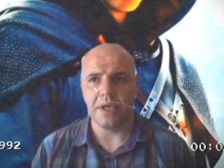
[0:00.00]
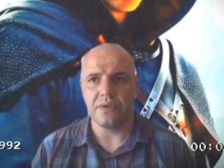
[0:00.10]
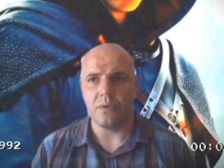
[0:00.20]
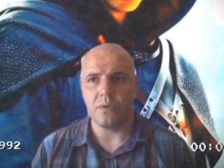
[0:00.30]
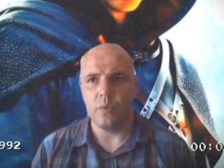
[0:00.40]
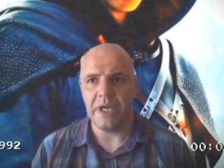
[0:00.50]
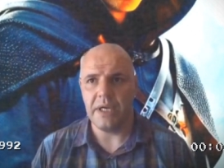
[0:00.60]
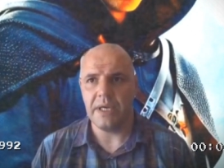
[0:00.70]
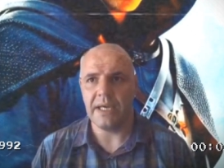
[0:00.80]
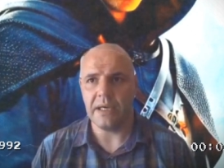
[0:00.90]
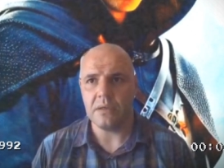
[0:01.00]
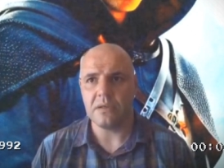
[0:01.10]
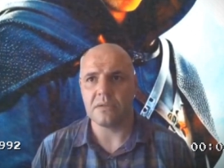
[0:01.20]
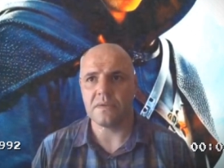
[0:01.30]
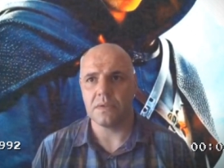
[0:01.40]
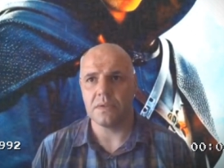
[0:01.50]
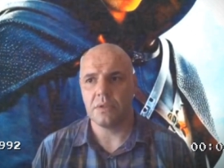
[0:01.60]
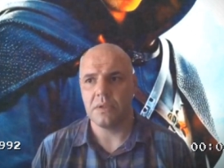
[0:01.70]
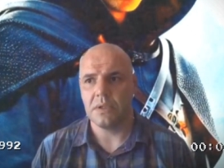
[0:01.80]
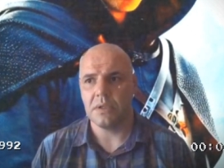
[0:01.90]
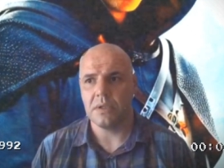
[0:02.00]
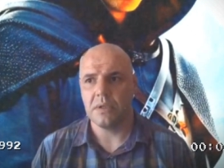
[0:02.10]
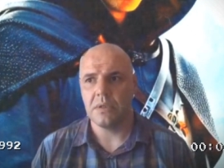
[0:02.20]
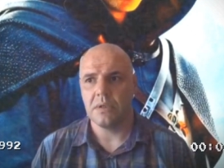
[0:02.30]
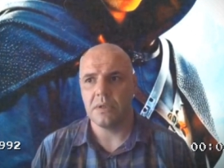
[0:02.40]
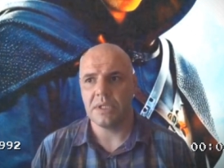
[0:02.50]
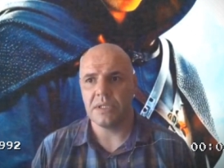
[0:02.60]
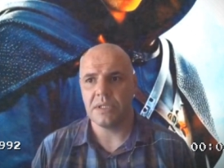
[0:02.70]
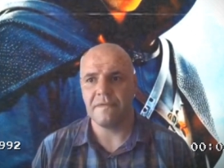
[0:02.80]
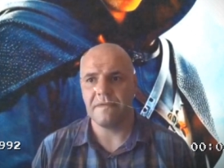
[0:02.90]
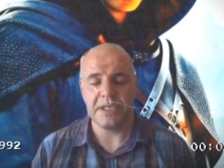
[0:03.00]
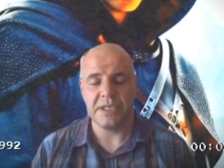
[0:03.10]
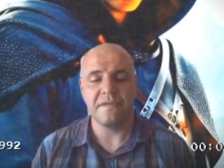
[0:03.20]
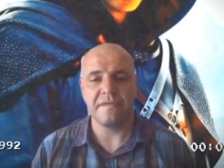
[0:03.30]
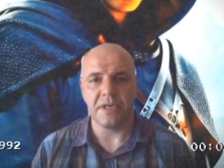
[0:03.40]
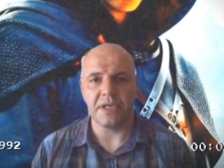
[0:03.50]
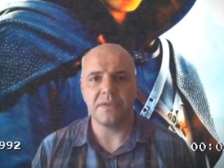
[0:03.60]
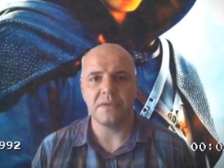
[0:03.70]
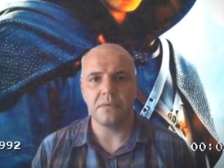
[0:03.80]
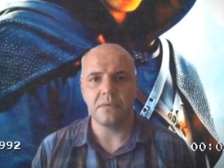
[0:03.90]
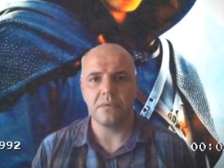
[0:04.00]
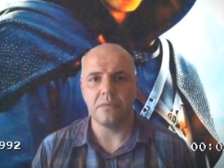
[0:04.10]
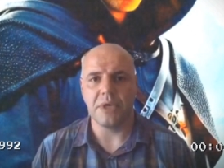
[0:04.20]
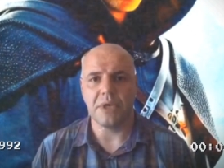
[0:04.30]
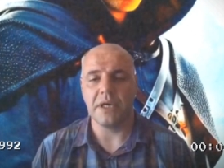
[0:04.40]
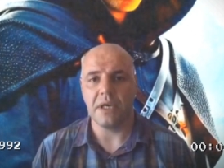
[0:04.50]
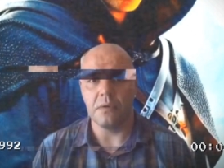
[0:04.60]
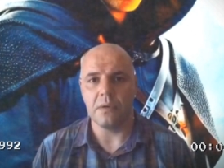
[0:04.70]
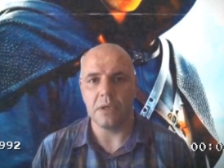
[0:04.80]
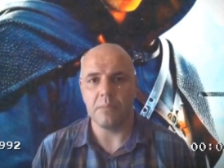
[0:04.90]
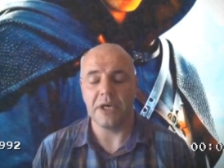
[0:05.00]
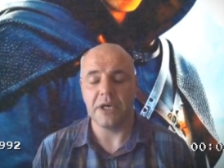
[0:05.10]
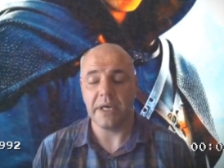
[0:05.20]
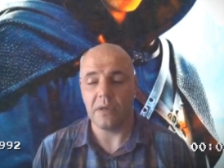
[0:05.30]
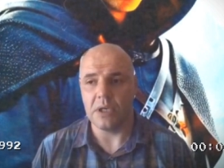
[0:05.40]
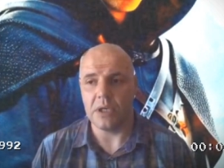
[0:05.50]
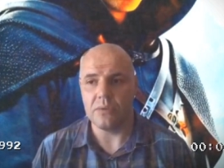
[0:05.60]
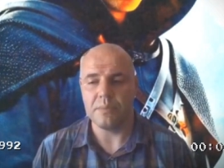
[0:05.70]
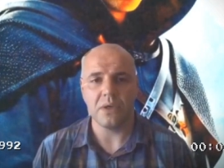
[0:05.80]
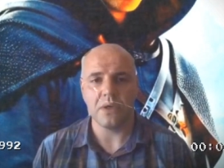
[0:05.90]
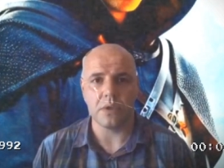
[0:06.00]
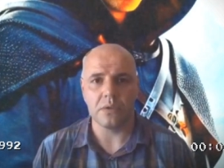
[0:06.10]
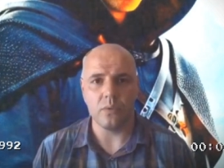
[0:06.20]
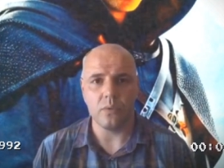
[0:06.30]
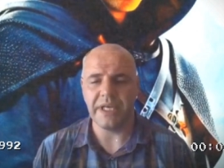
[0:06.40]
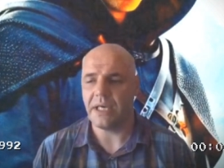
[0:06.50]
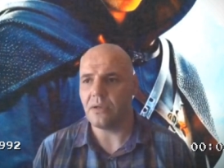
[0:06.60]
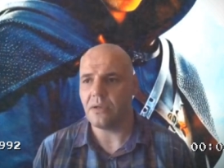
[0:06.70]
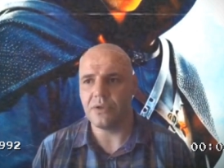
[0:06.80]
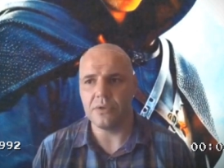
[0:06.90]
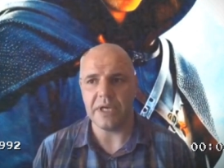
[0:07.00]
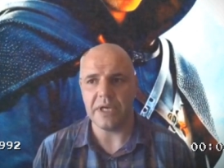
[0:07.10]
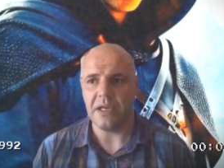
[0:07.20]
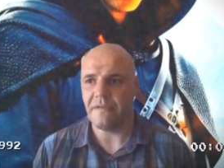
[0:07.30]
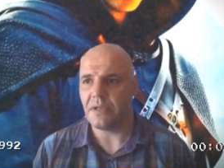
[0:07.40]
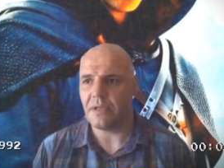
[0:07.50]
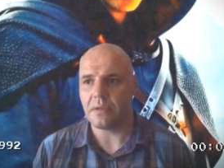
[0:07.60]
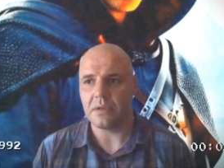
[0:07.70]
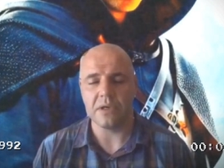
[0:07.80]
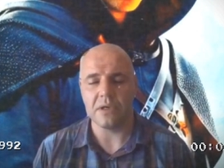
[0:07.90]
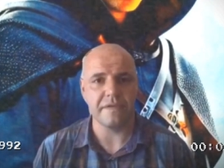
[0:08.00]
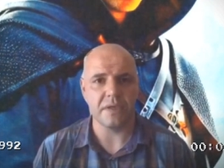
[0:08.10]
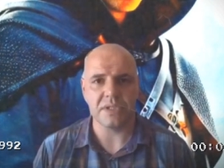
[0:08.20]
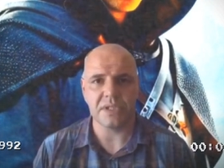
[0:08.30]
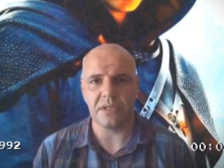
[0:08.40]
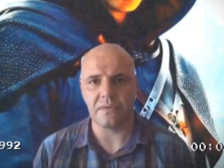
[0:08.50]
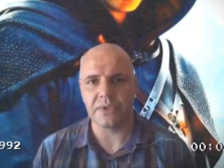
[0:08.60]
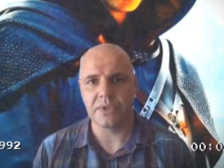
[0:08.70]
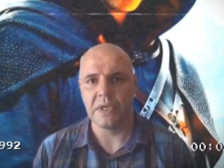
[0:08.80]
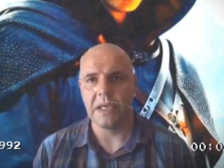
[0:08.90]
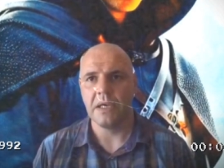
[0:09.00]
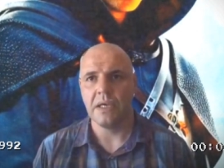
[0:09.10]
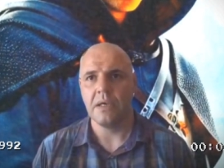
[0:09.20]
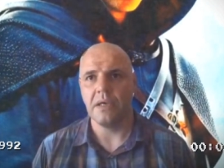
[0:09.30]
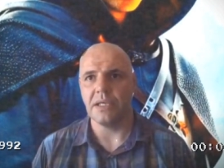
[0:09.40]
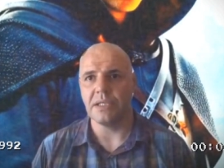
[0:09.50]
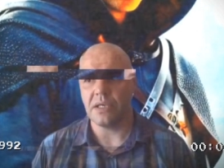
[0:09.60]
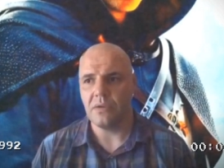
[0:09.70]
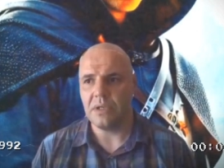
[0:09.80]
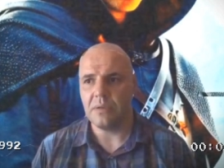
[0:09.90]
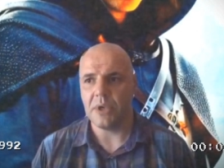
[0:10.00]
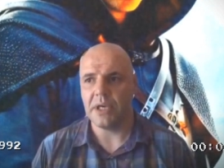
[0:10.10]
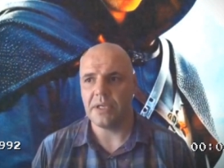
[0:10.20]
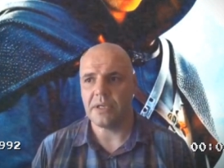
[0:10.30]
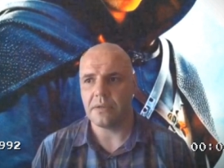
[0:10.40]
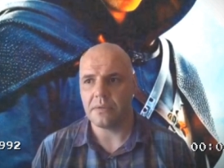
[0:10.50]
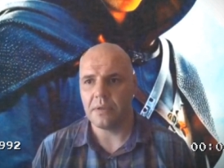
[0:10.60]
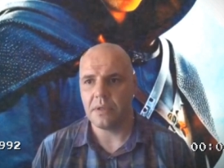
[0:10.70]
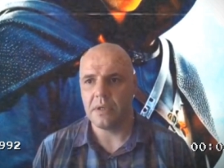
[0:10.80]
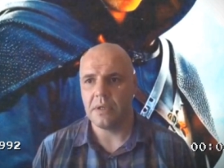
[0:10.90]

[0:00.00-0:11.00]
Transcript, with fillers: that we cannot fight the fight by our, by our own power. We cannot do anything out of ourselves. It's only by the